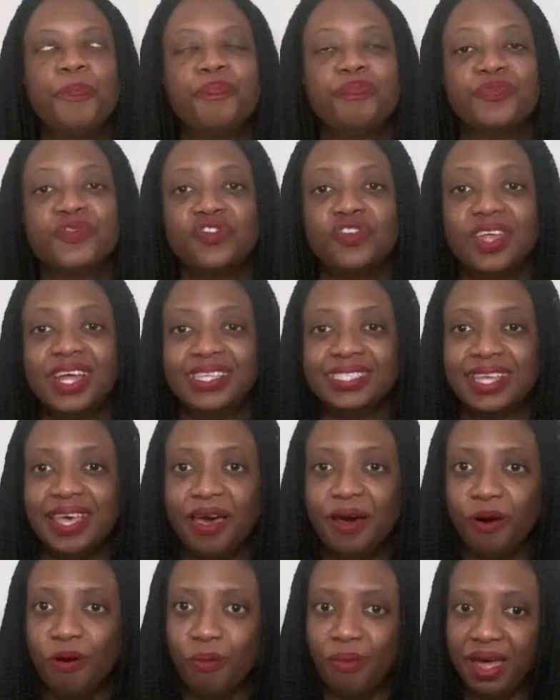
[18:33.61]
So that's
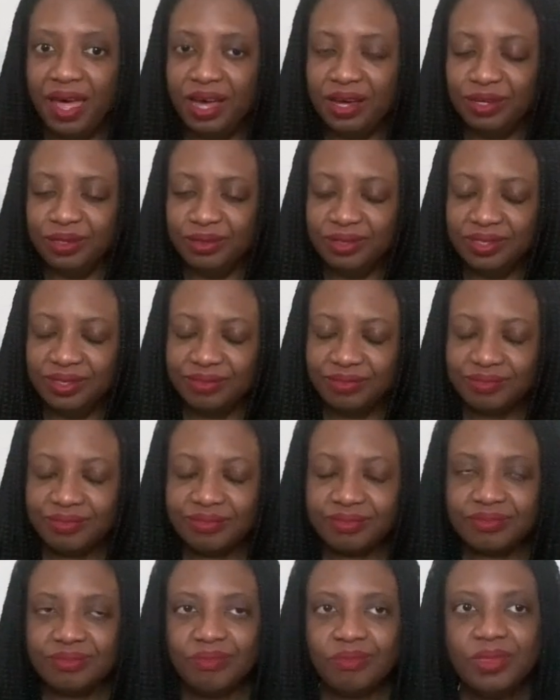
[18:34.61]
Hellbound.
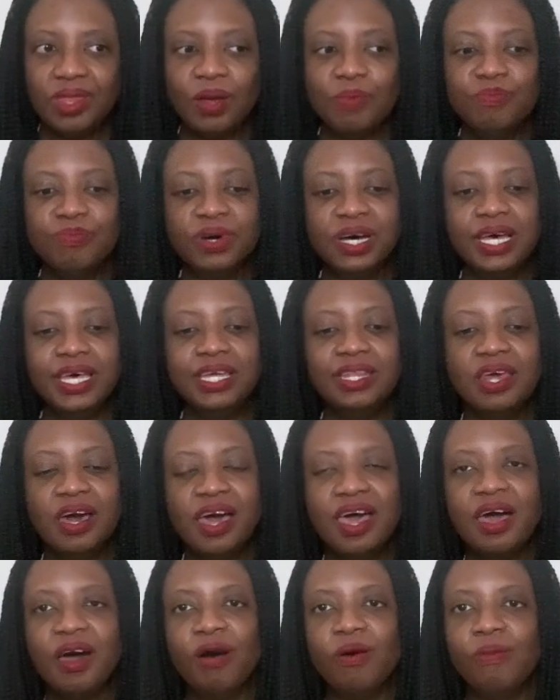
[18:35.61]
But
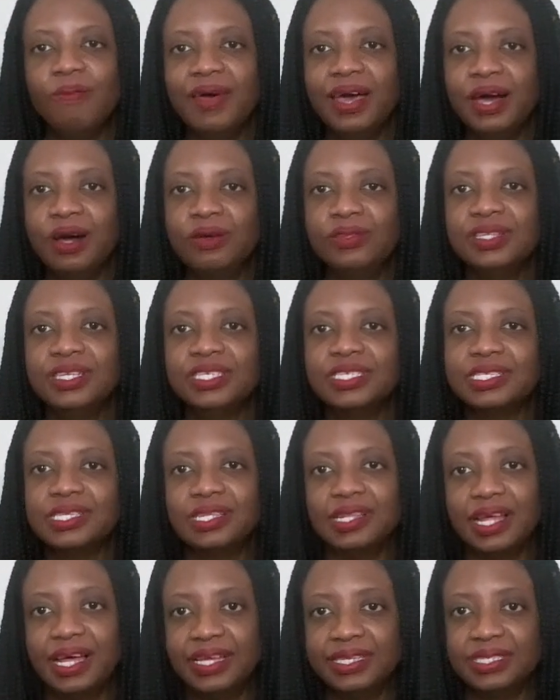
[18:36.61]
Hellbound is
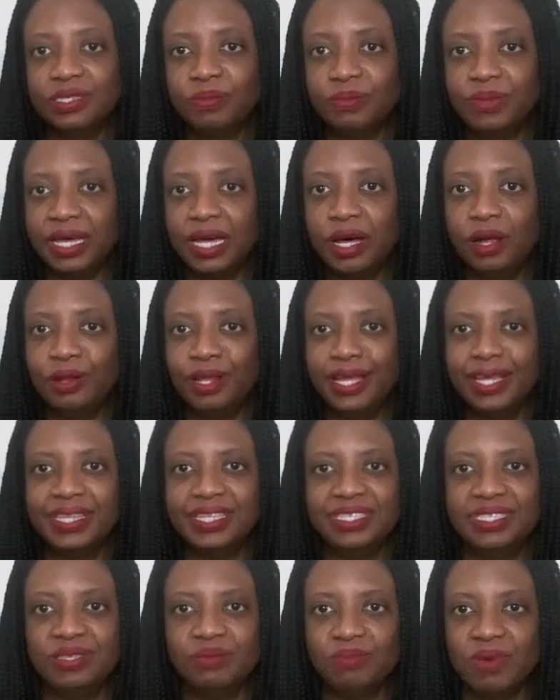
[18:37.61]
less about like
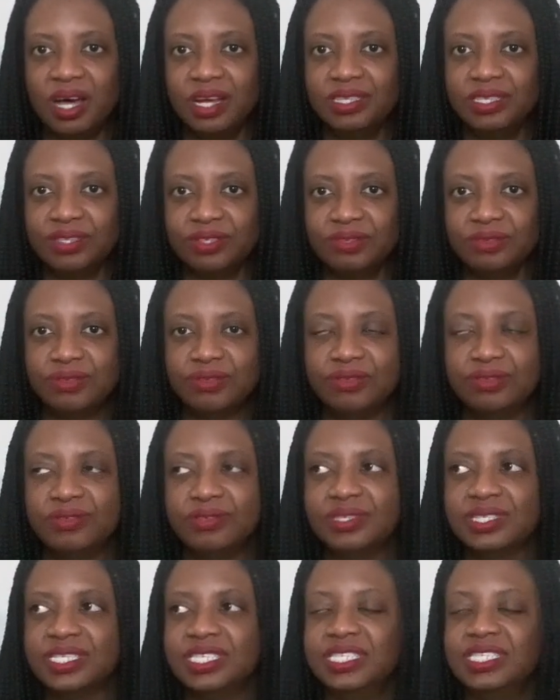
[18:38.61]
these
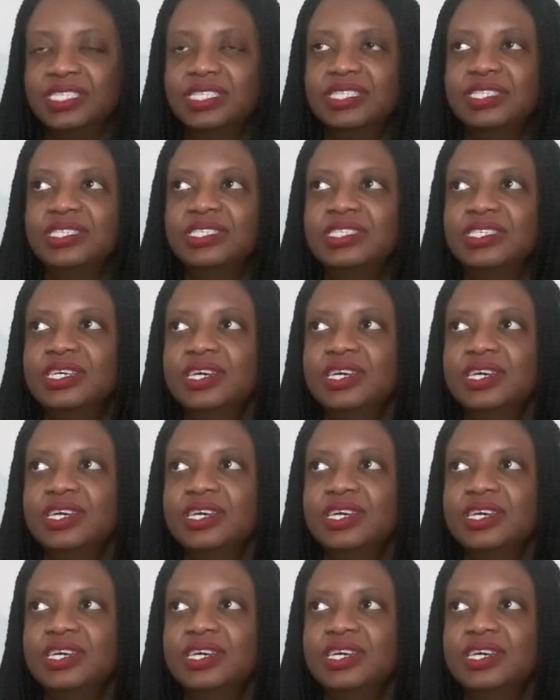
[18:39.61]
monsters and